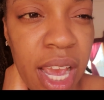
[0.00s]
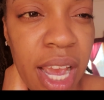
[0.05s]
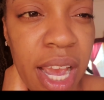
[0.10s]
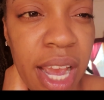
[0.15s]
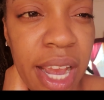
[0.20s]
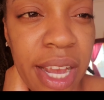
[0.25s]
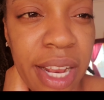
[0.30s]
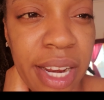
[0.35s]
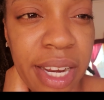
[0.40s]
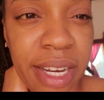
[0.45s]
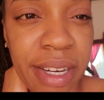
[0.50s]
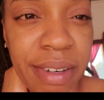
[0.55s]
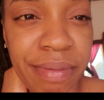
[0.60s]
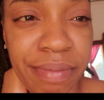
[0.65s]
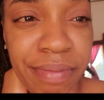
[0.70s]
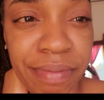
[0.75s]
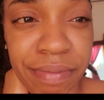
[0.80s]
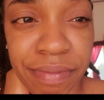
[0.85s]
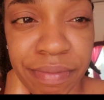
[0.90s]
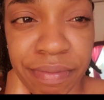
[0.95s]
and
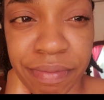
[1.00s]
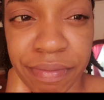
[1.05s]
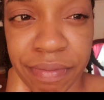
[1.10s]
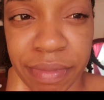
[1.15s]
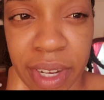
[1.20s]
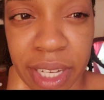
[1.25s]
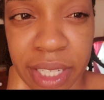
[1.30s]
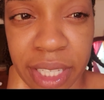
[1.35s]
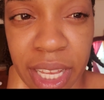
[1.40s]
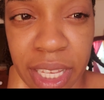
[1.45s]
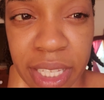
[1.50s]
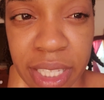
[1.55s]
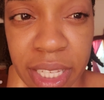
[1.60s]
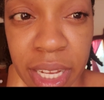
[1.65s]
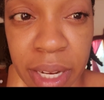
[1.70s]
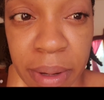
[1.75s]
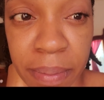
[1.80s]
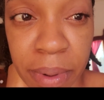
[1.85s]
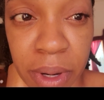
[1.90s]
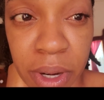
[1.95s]
as I
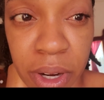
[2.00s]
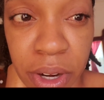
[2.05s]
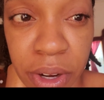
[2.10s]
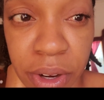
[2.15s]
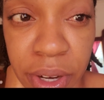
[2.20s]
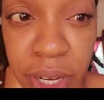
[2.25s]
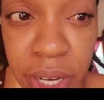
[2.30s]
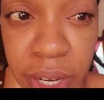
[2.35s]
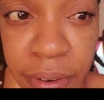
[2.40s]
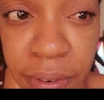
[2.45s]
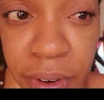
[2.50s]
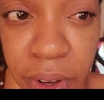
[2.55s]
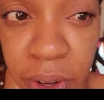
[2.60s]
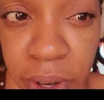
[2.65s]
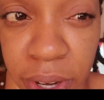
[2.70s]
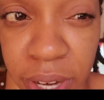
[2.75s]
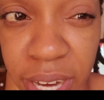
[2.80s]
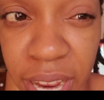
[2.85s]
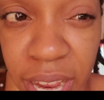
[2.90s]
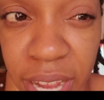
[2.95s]
said, blurry. If you're
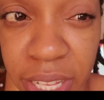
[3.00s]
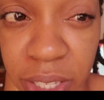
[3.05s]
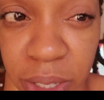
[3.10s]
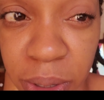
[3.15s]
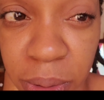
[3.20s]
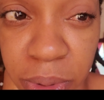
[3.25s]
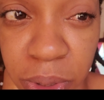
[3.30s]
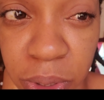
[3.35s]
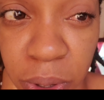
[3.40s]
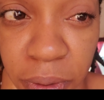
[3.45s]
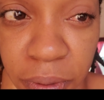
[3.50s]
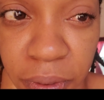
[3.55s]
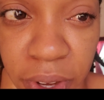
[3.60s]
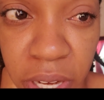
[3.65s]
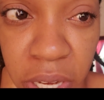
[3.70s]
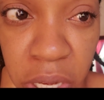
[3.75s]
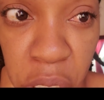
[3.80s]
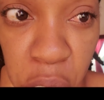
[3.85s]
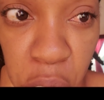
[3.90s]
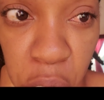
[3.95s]
looking at some stuff
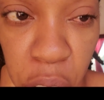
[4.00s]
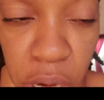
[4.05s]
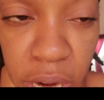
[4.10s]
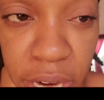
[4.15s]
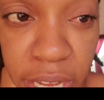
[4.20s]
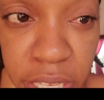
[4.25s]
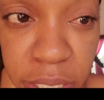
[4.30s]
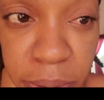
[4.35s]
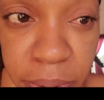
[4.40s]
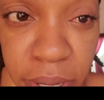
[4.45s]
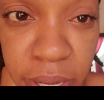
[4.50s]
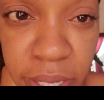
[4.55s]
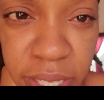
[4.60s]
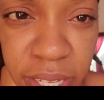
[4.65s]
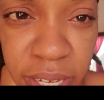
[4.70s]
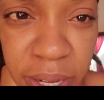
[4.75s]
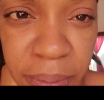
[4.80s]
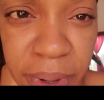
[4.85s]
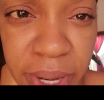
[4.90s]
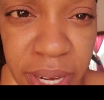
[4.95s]
in there, I guess because of
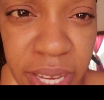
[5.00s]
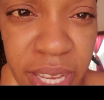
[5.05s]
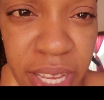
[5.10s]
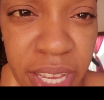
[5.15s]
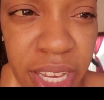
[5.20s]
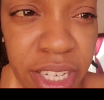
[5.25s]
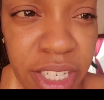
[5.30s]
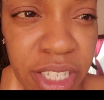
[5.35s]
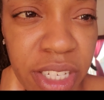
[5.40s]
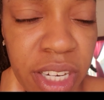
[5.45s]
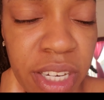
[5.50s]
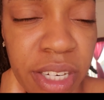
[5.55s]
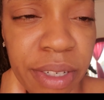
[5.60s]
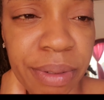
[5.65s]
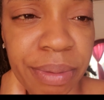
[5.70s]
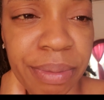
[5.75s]
the medication.